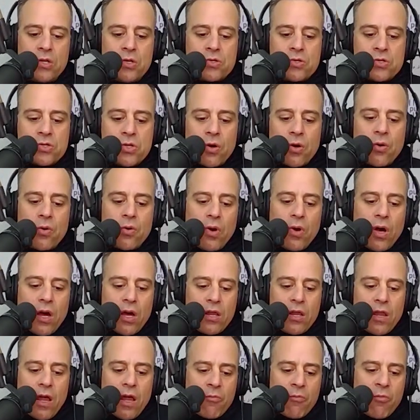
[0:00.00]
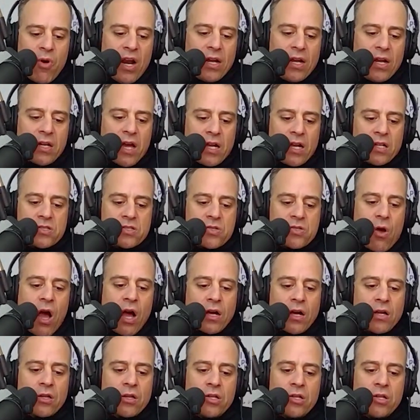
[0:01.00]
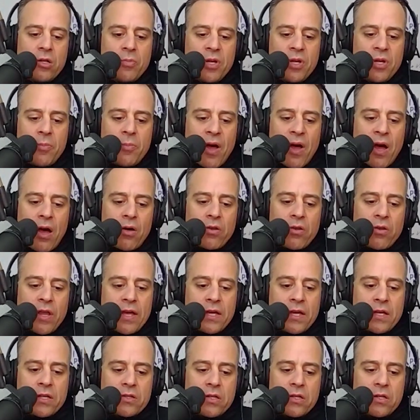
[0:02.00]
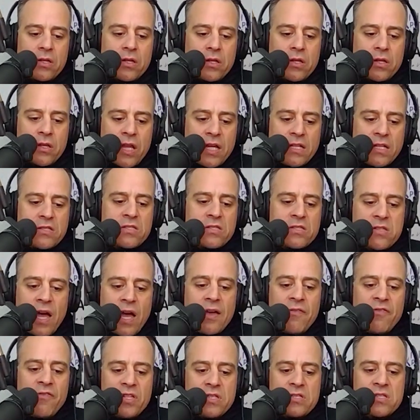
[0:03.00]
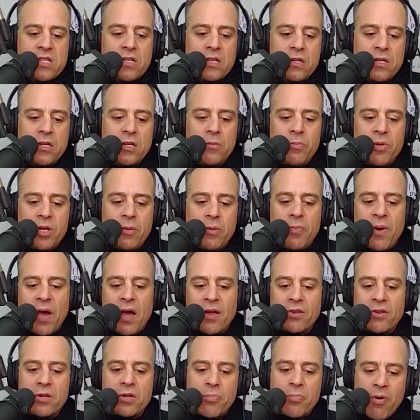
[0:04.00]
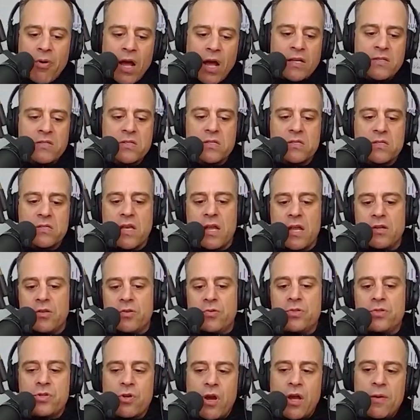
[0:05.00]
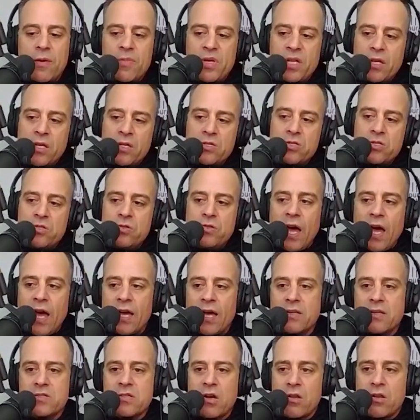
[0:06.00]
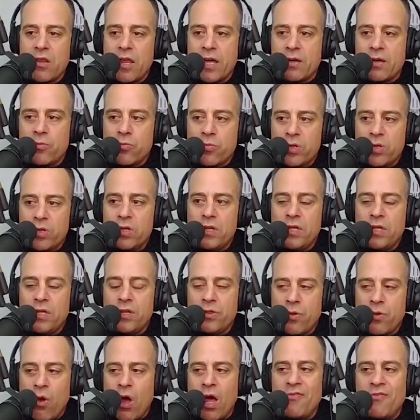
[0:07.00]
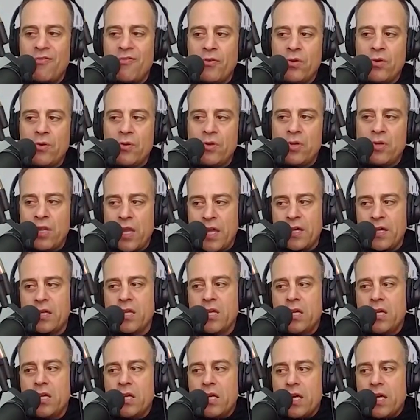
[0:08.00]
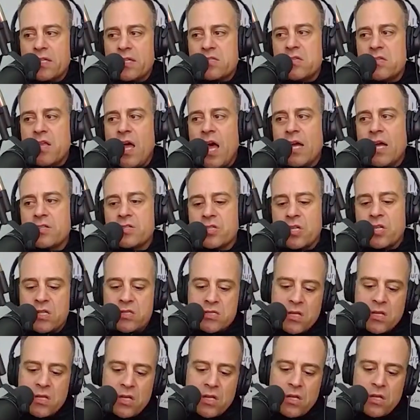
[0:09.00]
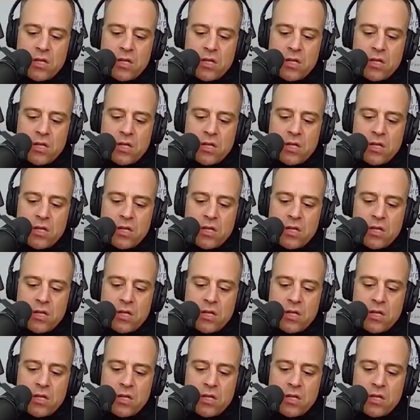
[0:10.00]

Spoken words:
So I want to kind of talk a little bit about let's dive into a little bit about the process at Nutre, because you guys are like really thoughtful, and like, it's not just,